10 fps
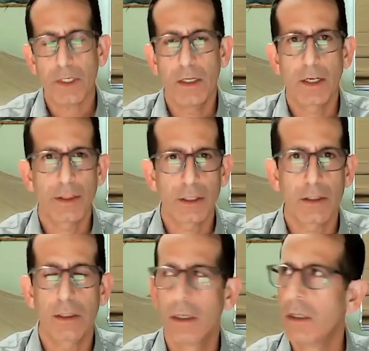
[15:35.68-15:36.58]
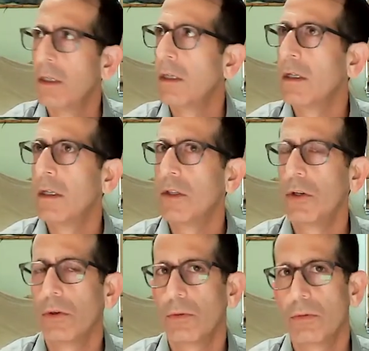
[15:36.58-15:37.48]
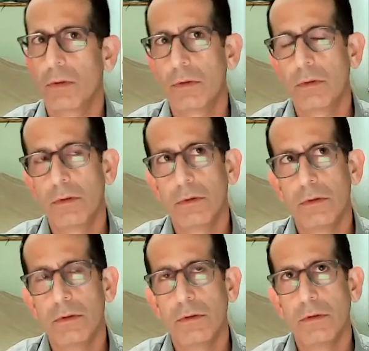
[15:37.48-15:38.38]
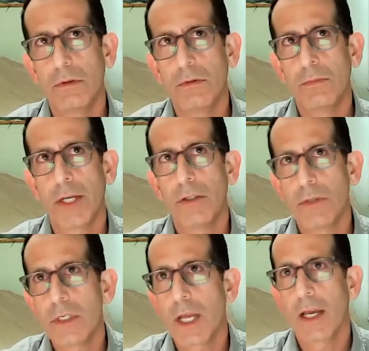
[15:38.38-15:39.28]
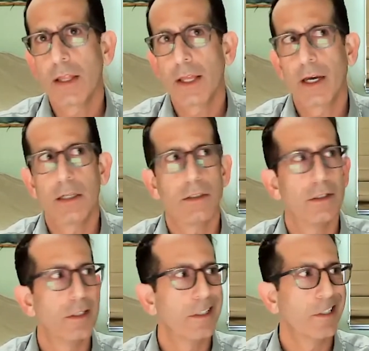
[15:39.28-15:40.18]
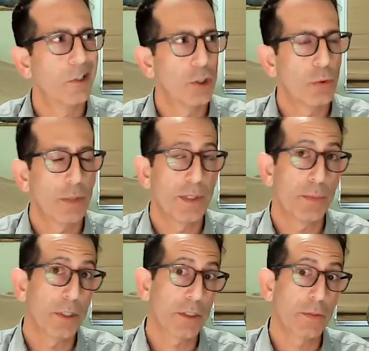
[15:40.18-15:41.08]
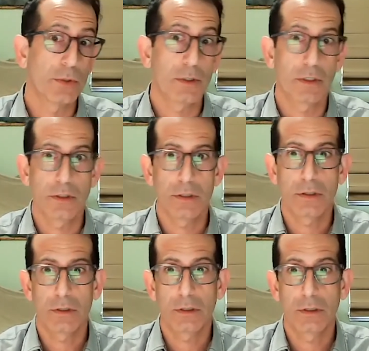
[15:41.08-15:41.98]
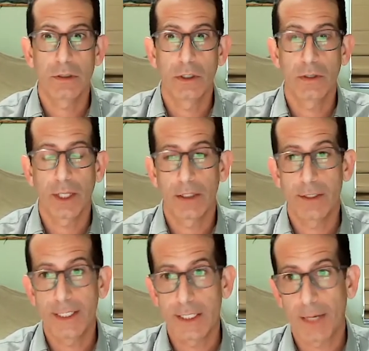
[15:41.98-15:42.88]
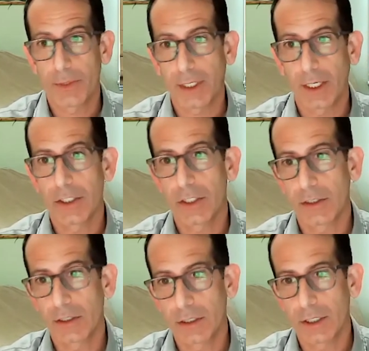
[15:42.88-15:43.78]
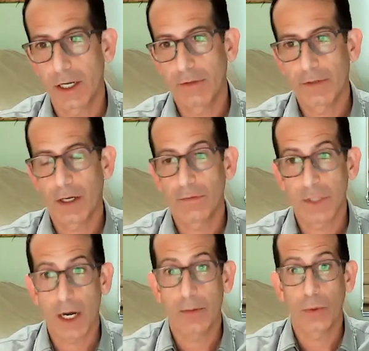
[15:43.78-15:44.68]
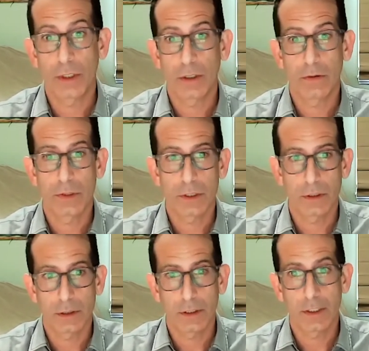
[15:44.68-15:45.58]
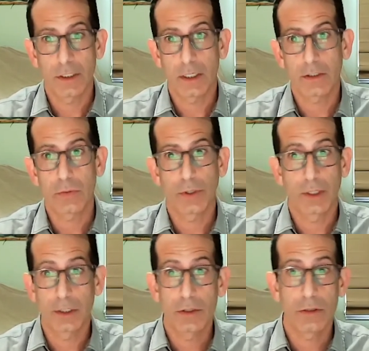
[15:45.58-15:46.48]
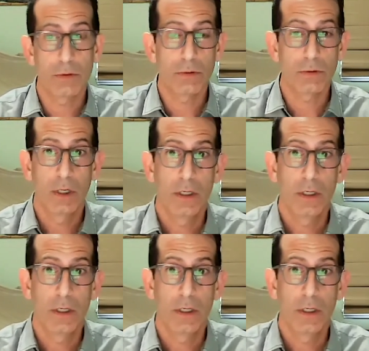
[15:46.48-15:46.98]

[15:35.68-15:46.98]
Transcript: and I think you say that, you want to be predictable because, that these applications have kind of time windows to conduct what they do,